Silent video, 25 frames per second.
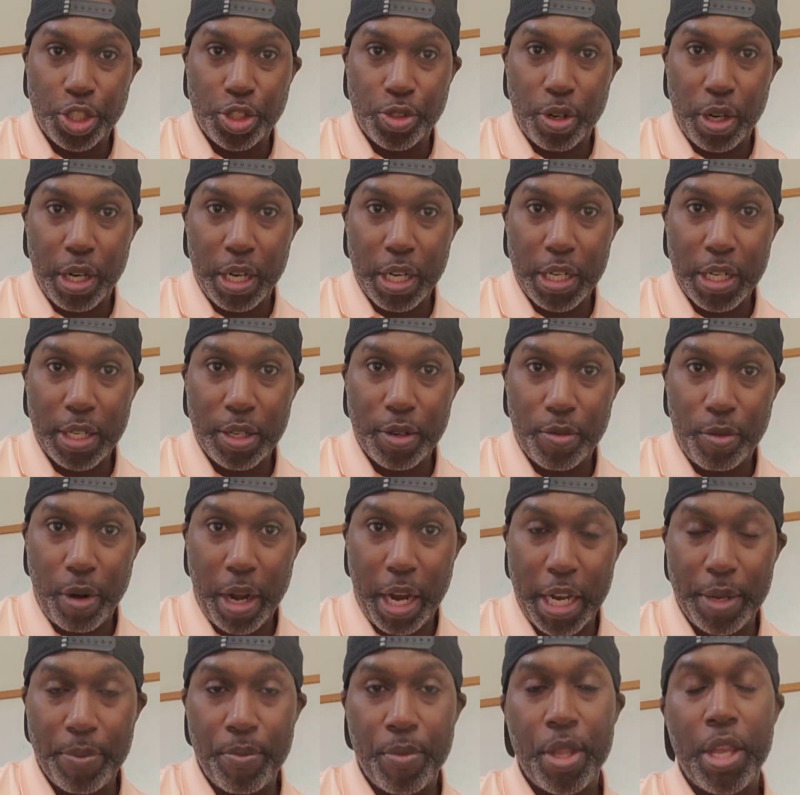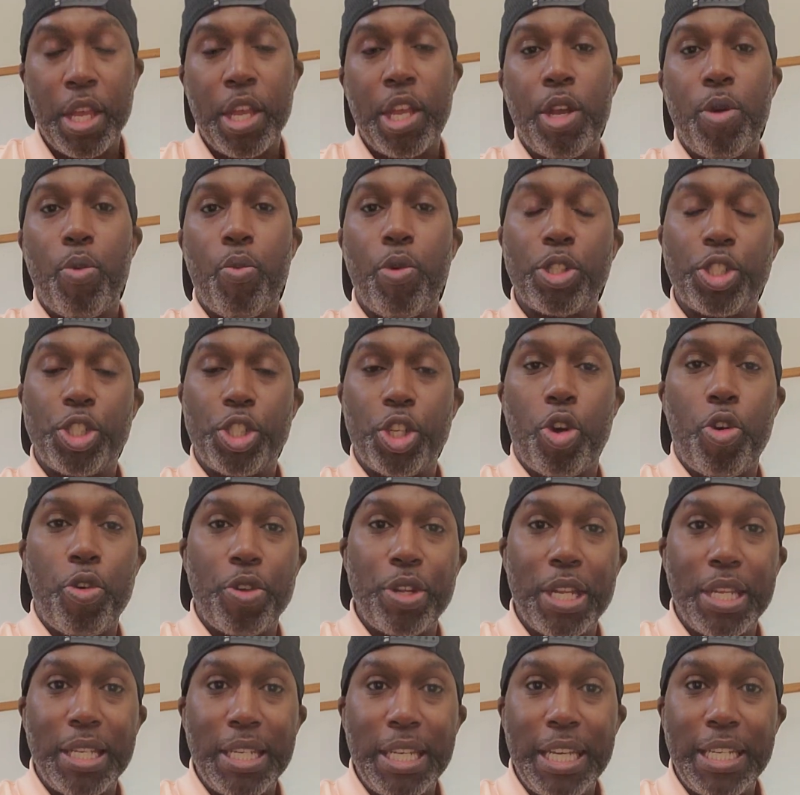truck, right, what you're
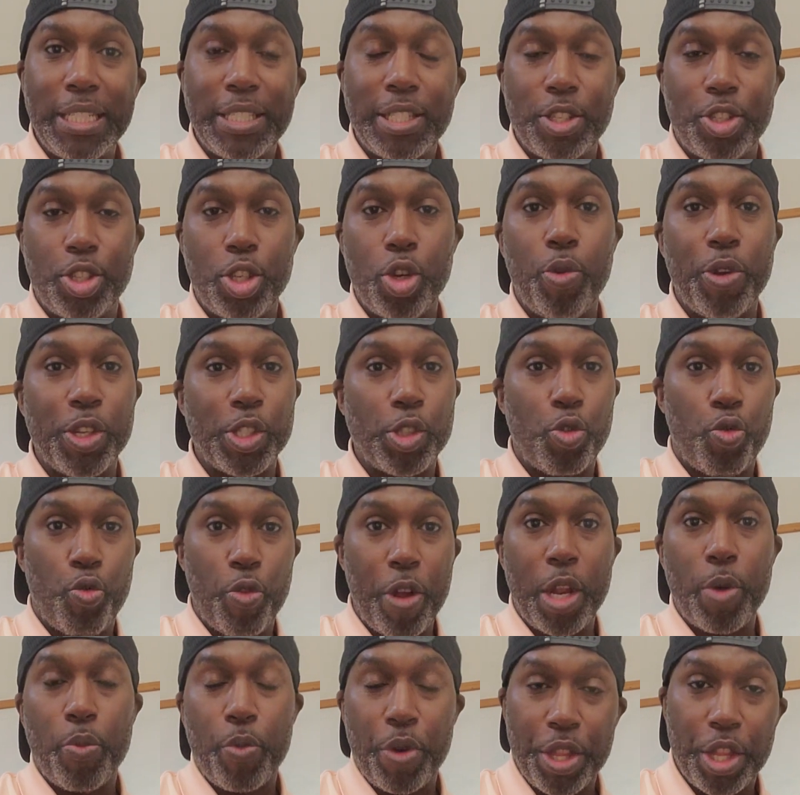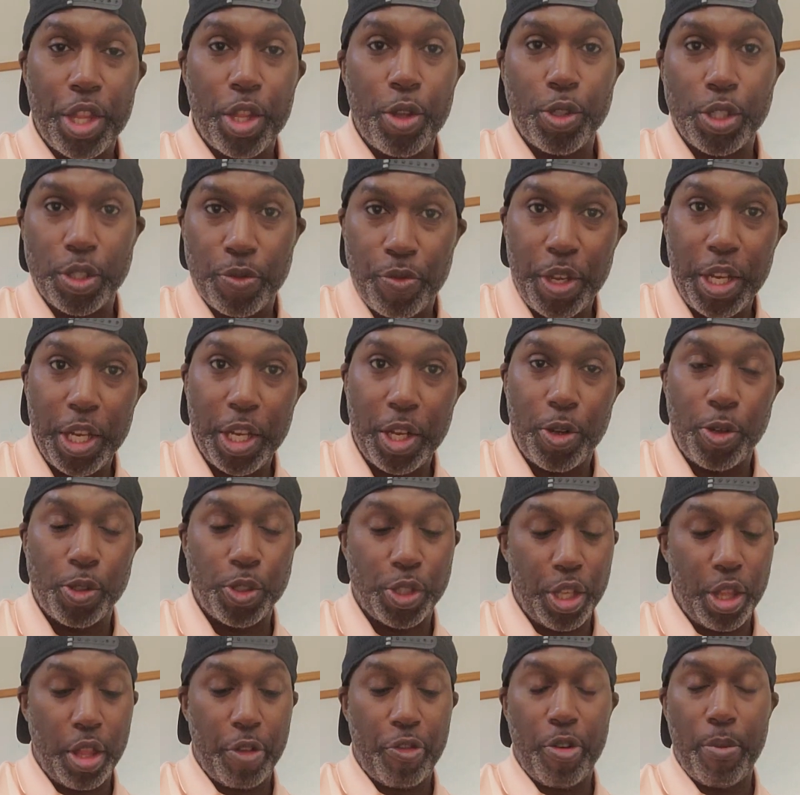going to need to do is rent one of those
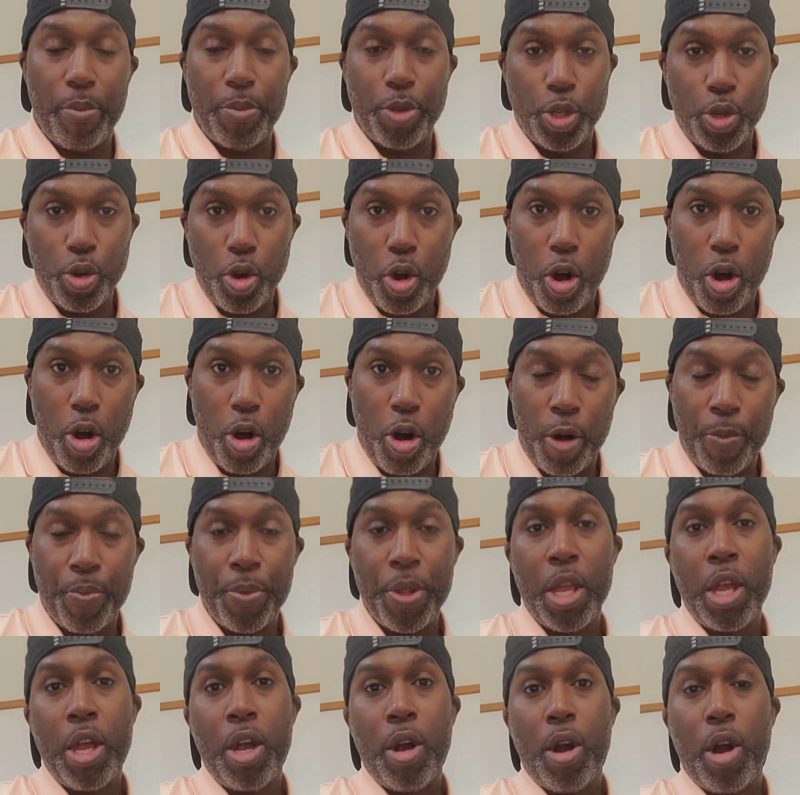vehicles, either from U-Haul.